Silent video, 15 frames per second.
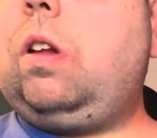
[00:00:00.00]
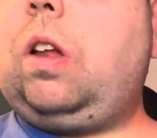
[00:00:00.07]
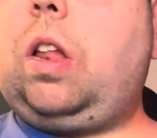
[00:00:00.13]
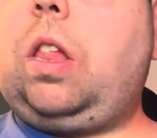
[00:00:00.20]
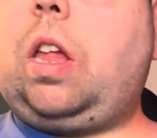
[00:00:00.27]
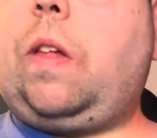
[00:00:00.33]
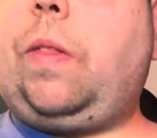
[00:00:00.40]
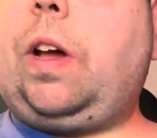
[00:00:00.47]

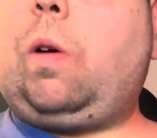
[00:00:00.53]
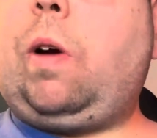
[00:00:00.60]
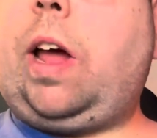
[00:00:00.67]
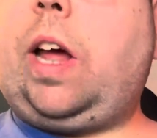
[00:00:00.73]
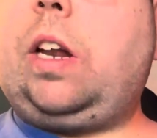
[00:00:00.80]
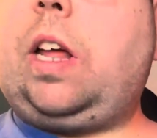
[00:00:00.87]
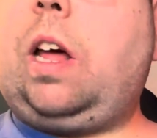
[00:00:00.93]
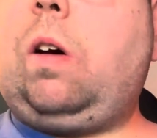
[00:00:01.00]
said the
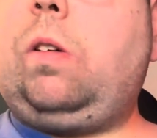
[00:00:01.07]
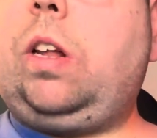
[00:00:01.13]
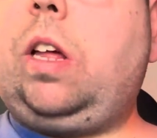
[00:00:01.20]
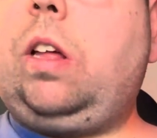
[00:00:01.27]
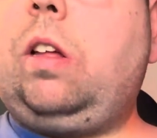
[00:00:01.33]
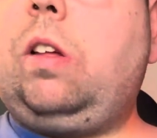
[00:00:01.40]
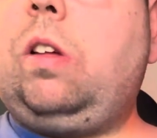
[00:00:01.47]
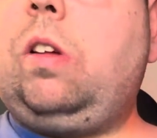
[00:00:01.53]
Grand
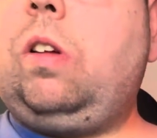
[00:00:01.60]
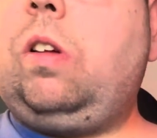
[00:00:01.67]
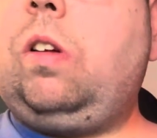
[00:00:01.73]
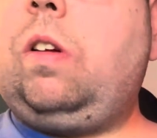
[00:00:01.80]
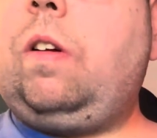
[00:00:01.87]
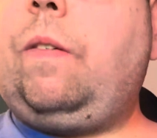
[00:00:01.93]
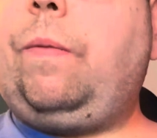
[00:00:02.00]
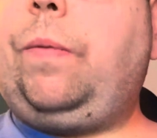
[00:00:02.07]
Elder.
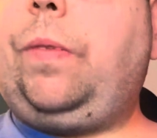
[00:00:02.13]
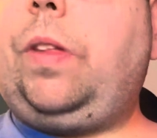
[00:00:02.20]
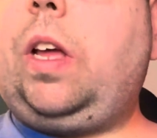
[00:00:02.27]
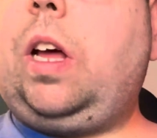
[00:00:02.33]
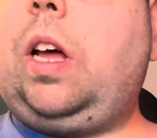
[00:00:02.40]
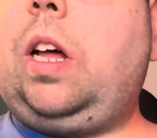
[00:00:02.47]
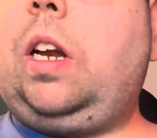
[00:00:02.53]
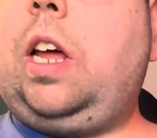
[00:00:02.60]

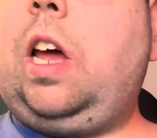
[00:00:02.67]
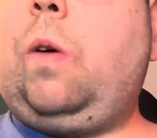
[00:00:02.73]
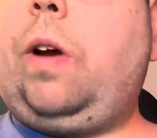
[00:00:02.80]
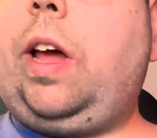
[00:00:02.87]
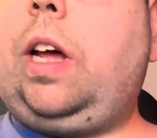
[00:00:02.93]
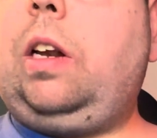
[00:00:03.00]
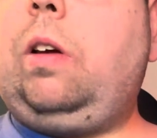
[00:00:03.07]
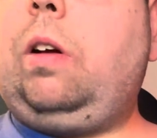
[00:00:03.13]

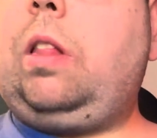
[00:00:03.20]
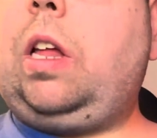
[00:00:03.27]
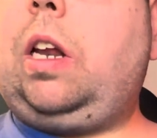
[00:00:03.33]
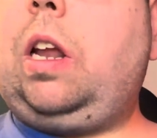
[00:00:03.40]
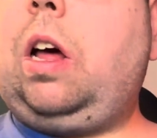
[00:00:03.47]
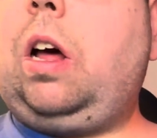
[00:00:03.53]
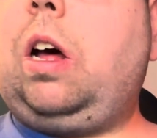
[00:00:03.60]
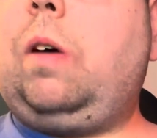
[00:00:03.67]
Illyria looked
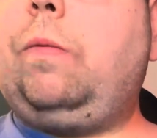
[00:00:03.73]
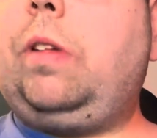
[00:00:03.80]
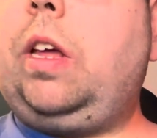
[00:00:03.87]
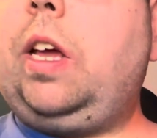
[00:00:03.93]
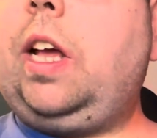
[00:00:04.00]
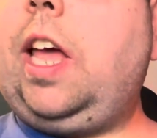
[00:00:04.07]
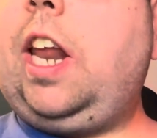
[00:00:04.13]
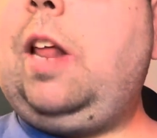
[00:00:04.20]
alarmed.
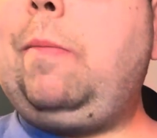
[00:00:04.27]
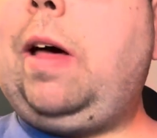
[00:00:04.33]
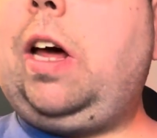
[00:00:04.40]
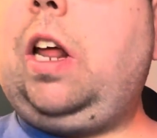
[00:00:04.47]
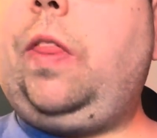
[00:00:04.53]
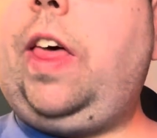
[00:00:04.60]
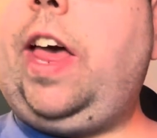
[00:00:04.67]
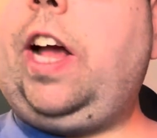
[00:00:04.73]
Get him out
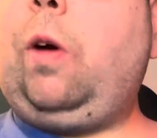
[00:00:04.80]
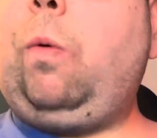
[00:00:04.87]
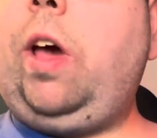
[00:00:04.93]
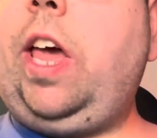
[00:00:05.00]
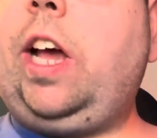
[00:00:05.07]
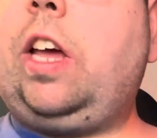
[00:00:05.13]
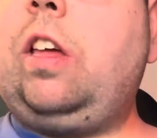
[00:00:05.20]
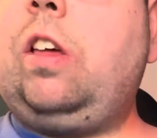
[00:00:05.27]
of there,
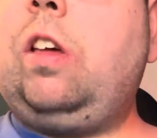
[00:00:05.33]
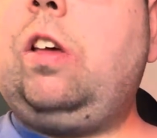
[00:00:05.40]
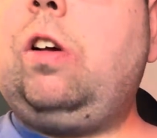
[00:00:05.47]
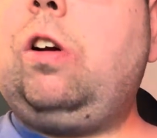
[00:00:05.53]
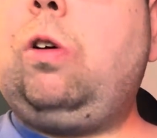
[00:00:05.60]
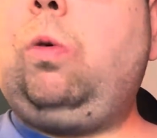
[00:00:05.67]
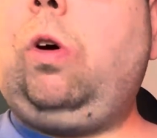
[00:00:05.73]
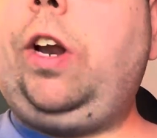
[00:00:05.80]
quick!
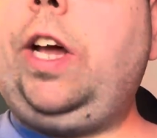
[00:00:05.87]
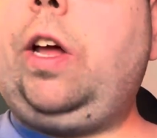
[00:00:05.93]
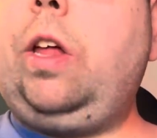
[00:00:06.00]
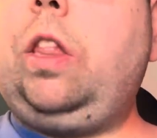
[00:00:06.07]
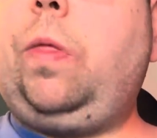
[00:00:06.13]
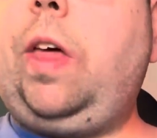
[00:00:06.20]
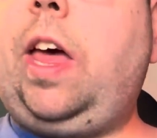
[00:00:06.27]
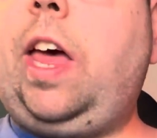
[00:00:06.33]

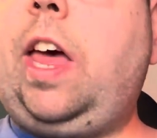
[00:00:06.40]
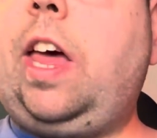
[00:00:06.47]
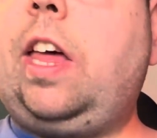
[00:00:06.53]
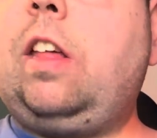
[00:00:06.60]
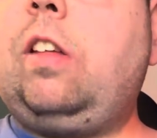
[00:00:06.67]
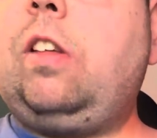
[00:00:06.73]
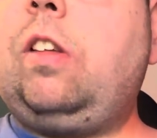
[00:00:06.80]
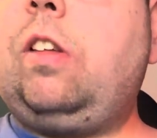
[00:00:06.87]
Chronica's there!
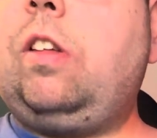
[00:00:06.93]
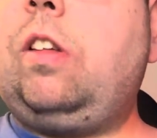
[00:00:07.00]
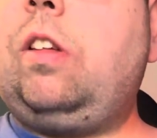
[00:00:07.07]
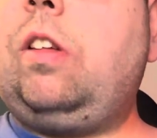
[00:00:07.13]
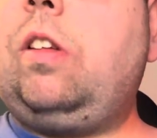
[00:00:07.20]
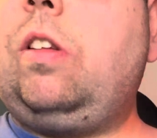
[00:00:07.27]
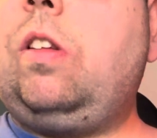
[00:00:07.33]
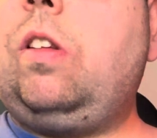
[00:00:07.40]

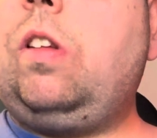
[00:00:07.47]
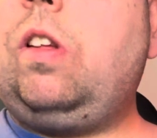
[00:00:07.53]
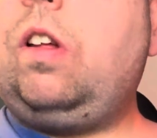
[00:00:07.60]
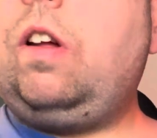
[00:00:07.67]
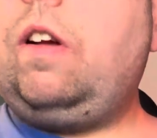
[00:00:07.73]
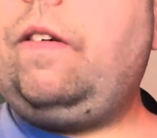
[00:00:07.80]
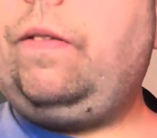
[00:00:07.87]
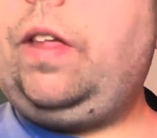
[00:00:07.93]

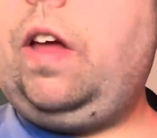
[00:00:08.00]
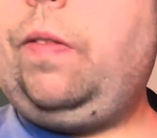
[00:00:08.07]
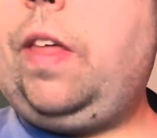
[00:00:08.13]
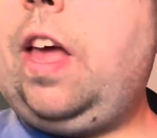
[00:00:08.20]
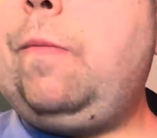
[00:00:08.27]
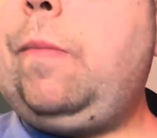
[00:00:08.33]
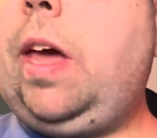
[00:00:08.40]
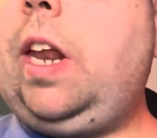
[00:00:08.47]
If
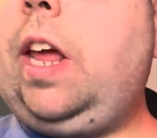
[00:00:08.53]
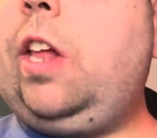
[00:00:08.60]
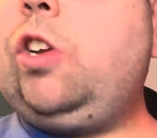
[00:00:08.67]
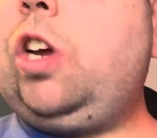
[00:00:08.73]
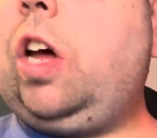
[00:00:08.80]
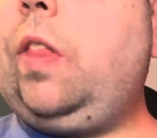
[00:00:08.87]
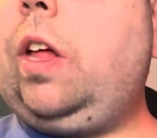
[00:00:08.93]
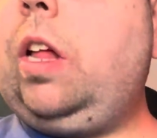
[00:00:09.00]
they meet each
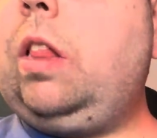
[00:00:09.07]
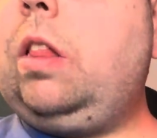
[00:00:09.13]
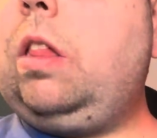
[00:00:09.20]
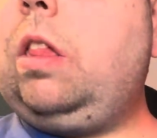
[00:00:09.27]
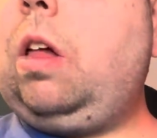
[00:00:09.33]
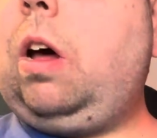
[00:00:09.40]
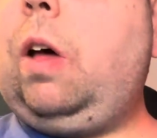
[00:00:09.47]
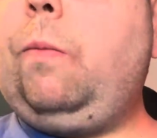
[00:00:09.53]
other,
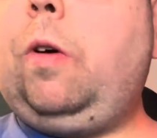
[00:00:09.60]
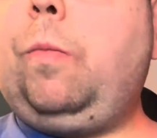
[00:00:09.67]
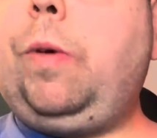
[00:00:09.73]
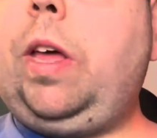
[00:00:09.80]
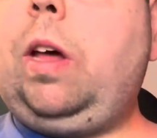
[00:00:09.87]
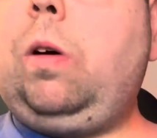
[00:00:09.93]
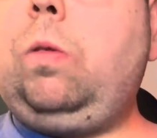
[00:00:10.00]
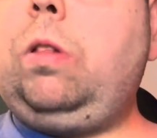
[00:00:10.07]
time will
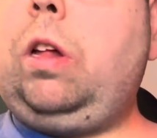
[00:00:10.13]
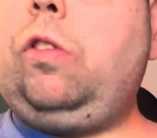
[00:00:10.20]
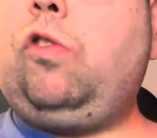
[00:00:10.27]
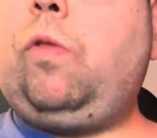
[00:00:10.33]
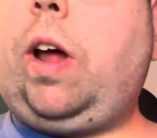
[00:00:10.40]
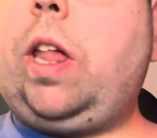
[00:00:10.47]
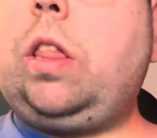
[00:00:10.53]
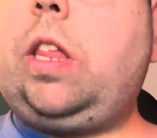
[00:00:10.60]
be altered
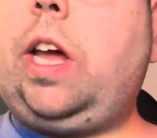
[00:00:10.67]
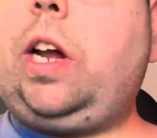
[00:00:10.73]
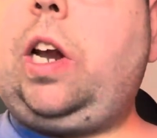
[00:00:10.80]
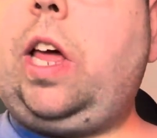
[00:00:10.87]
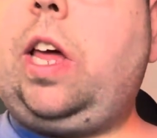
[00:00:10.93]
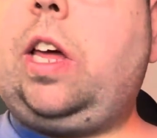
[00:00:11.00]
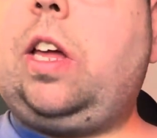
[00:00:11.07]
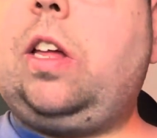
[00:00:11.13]

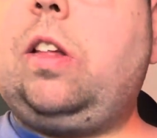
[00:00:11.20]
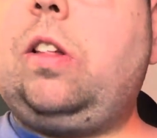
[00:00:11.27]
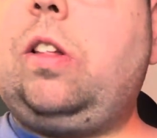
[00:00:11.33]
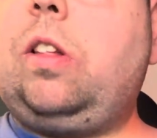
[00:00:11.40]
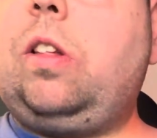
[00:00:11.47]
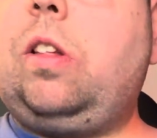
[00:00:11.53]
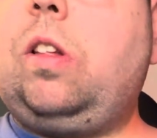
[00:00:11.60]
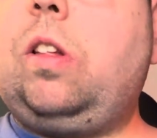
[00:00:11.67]
drastically.
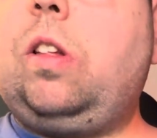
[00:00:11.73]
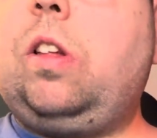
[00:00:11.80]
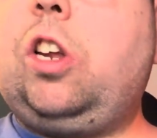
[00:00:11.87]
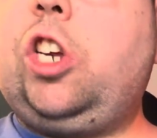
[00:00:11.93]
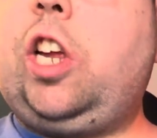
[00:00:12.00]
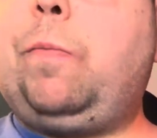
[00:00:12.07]
She